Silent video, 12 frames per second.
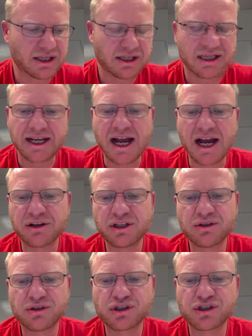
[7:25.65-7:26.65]
like how do
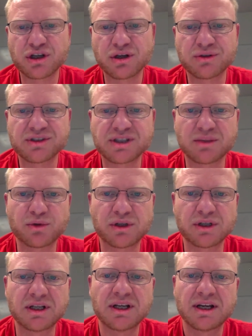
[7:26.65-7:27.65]
you show someone